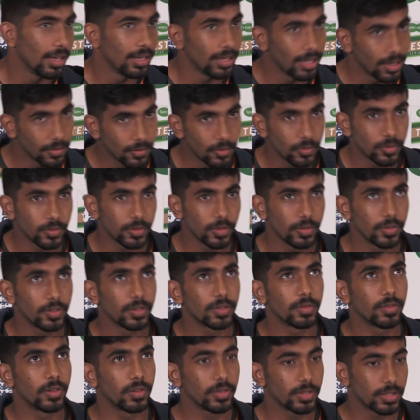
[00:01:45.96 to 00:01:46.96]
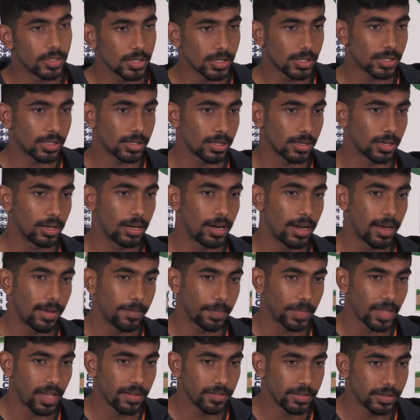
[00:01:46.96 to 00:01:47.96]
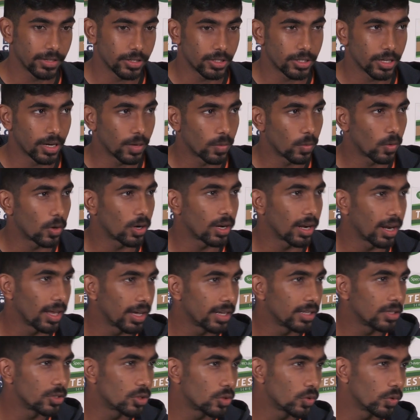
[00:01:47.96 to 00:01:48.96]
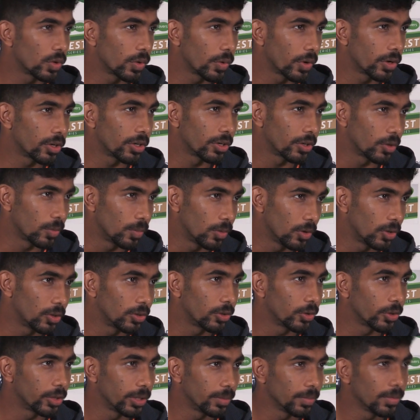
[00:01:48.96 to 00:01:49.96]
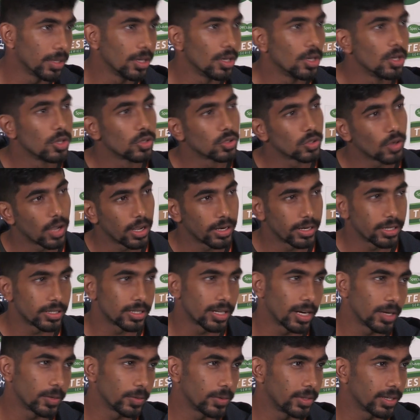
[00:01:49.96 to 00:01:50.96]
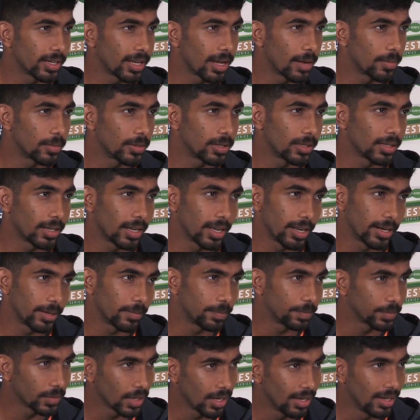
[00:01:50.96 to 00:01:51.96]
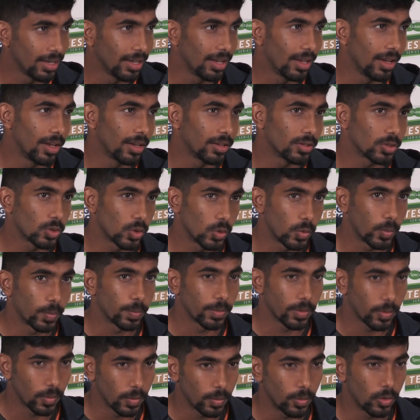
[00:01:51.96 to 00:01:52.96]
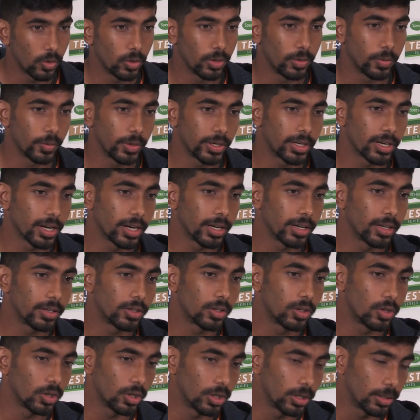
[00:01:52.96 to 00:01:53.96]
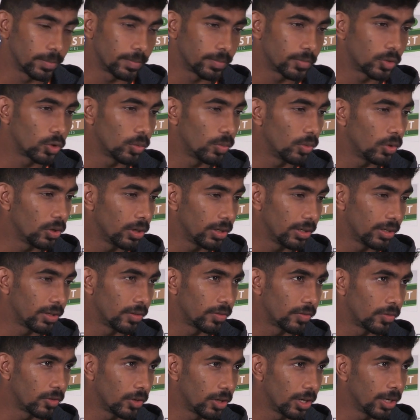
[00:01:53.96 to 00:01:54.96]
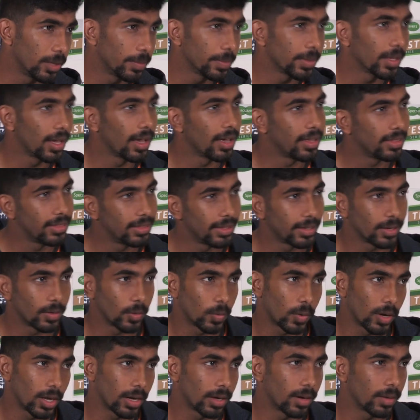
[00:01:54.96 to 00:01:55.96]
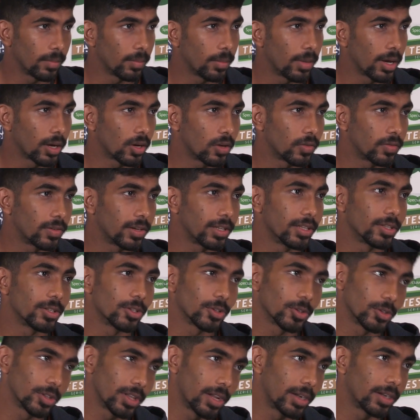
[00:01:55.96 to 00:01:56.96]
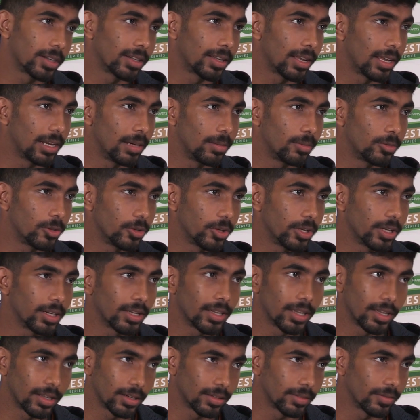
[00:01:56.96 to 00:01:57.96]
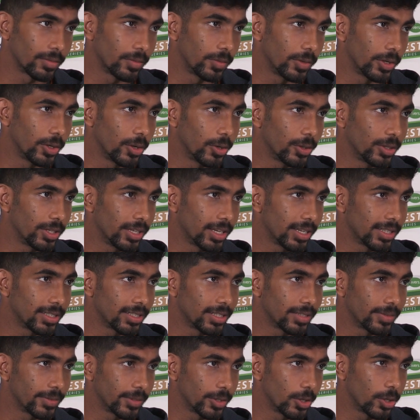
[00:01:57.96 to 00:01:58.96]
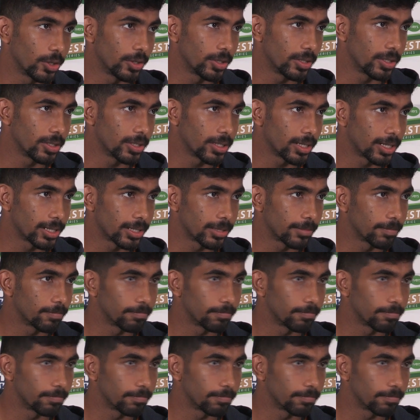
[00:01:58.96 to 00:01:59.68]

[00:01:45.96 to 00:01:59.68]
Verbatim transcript: Yeah, we, we, we were just uh, having a chat, what lines do we wanted to bowl to him. So I had a chat with the captain, and so we bowled, we tried to, uh, to bowl a little fuller and then one back of length. So that helped today and we got the edge and we got the result.